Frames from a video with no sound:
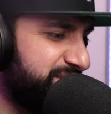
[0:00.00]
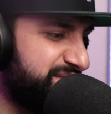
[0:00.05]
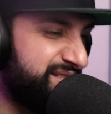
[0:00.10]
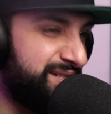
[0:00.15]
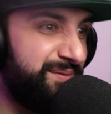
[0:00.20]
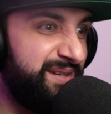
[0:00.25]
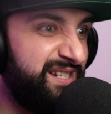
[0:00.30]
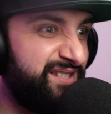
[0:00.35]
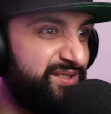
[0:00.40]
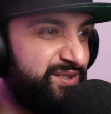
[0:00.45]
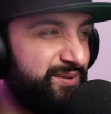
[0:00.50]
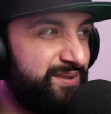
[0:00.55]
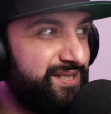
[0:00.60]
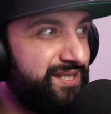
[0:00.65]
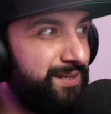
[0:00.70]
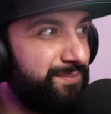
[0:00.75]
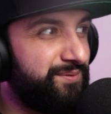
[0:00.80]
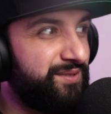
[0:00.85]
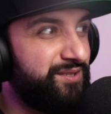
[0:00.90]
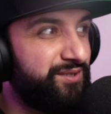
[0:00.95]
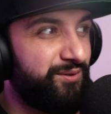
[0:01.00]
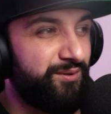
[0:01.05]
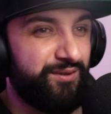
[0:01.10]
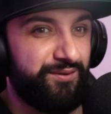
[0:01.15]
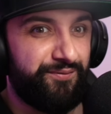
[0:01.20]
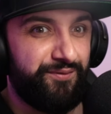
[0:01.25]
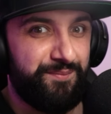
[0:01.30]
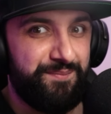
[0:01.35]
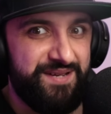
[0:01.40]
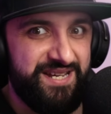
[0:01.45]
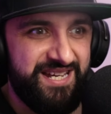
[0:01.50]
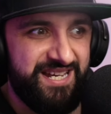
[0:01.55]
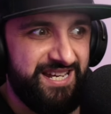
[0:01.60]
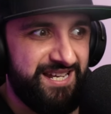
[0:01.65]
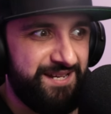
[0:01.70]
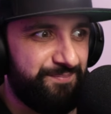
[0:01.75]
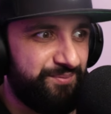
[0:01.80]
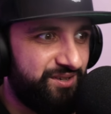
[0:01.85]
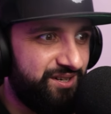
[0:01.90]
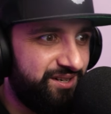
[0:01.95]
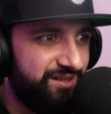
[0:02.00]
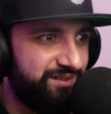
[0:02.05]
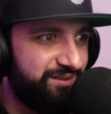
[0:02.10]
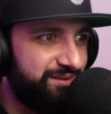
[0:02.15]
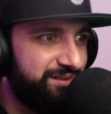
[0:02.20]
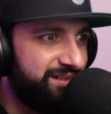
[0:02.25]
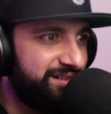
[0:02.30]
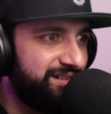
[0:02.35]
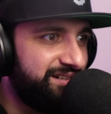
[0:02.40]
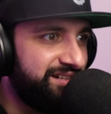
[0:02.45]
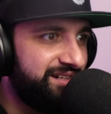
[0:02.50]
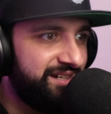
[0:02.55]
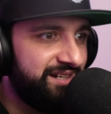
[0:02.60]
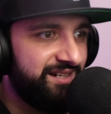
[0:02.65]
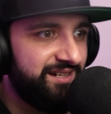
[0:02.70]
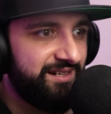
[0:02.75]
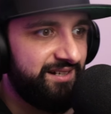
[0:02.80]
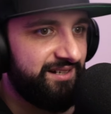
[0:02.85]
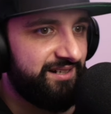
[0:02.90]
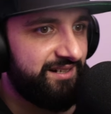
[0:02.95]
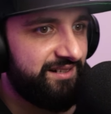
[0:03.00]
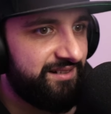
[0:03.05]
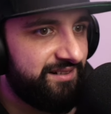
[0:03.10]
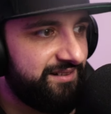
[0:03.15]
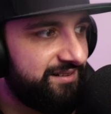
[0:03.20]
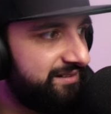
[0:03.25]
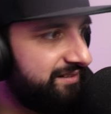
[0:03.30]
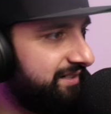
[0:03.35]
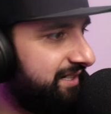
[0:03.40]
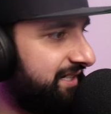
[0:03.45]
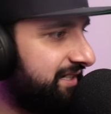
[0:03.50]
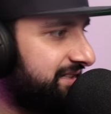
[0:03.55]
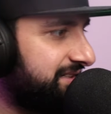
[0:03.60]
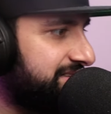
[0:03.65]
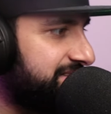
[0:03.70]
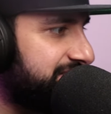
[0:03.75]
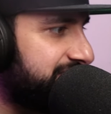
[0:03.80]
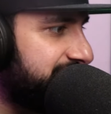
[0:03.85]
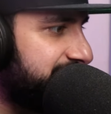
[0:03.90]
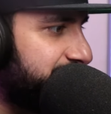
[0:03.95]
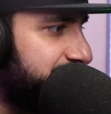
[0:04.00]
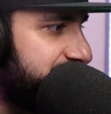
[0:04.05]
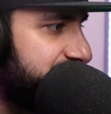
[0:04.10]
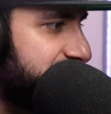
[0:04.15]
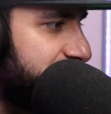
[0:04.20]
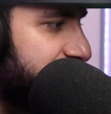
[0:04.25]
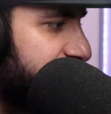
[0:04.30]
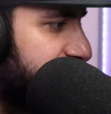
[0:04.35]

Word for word: Someone needs to do a setup tutorial for me, bro. Like, what's going